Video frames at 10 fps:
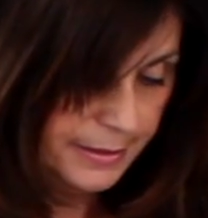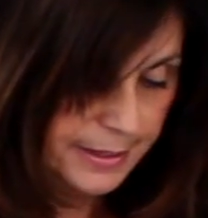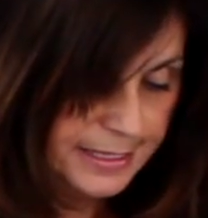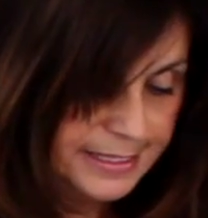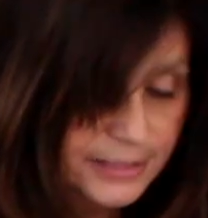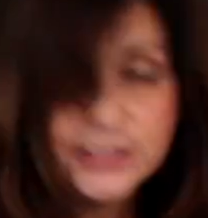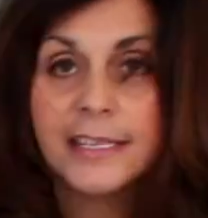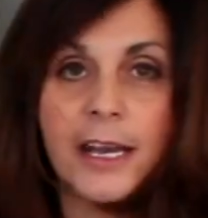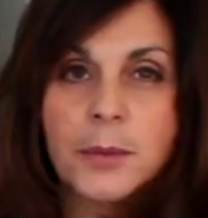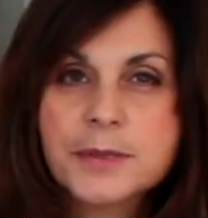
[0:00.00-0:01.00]
This
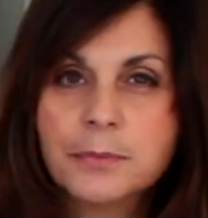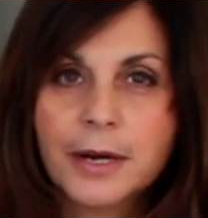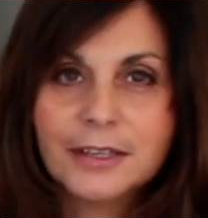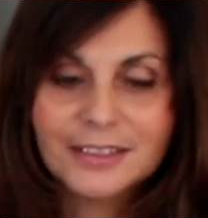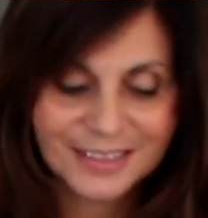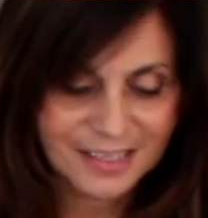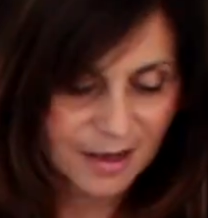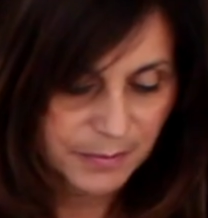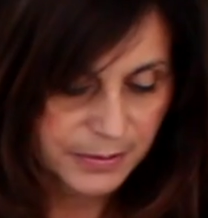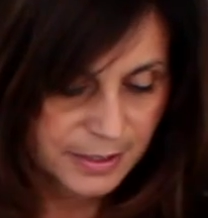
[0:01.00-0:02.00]
just helps them brown on the
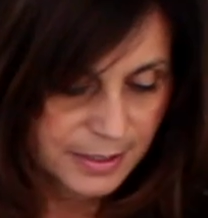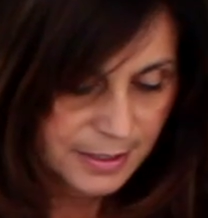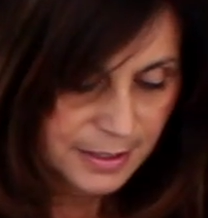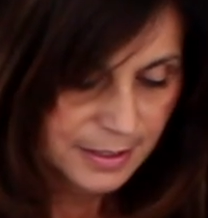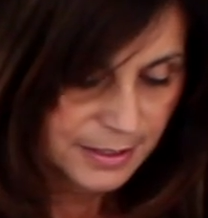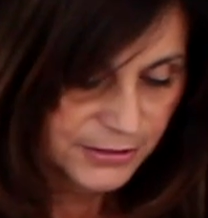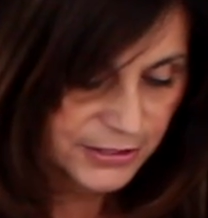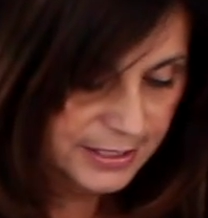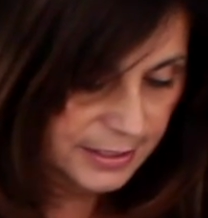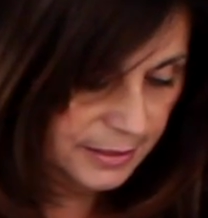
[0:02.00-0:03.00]
top.
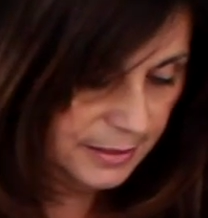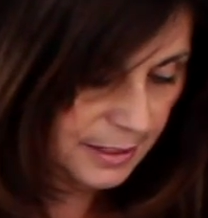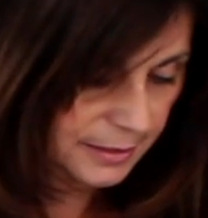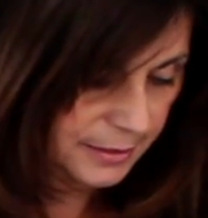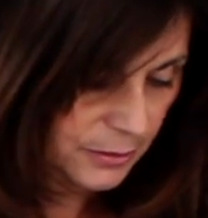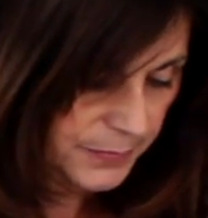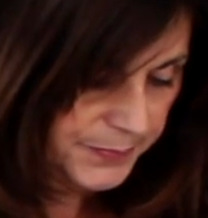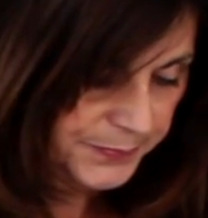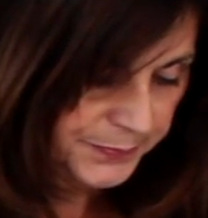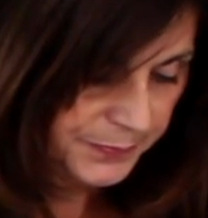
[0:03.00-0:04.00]
Just a little,
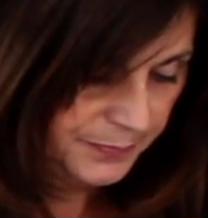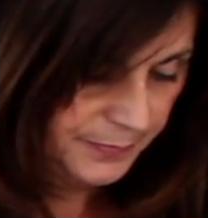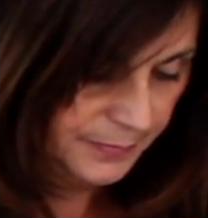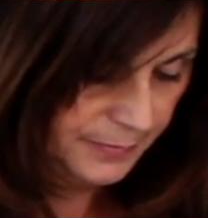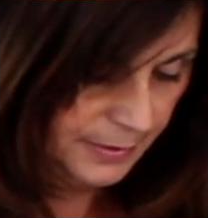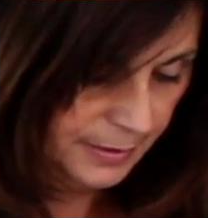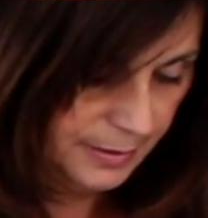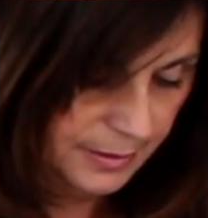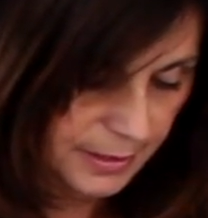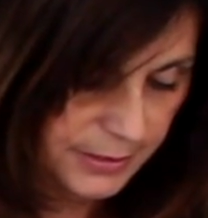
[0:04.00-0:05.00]

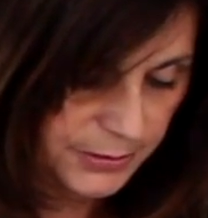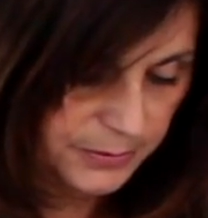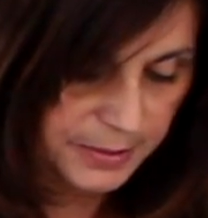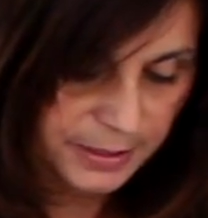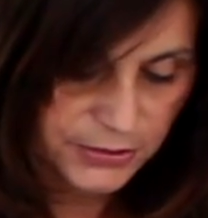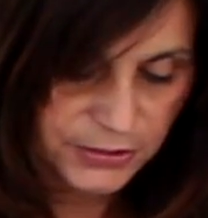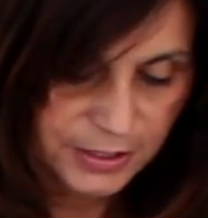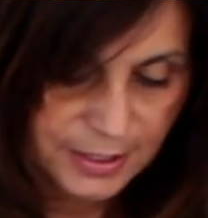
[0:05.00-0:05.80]
not too much.